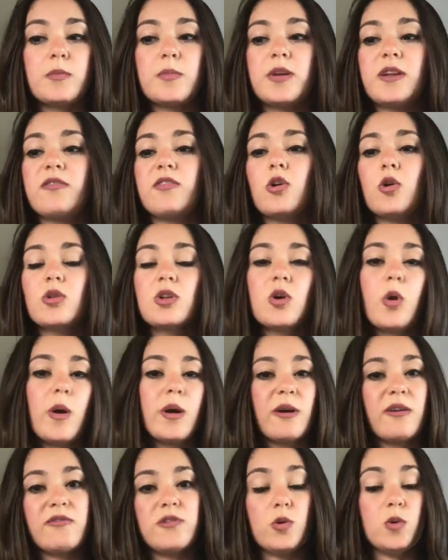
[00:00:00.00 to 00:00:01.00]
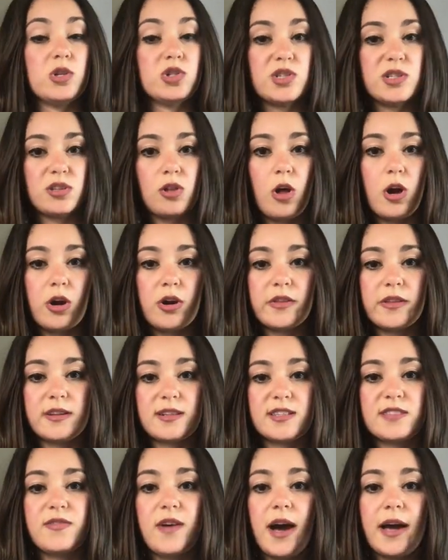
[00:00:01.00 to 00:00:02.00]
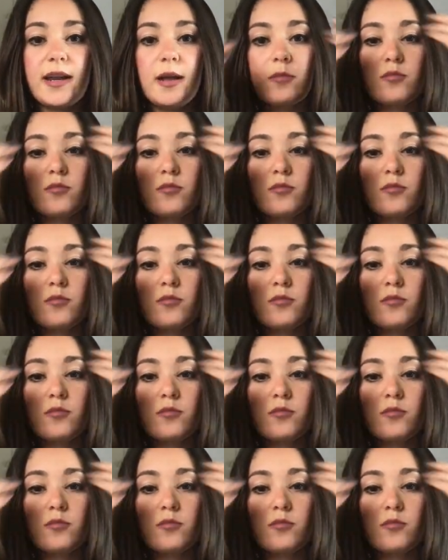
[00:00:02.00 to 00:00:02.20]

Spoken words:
But if you're only going a few inches longer, then it's fine.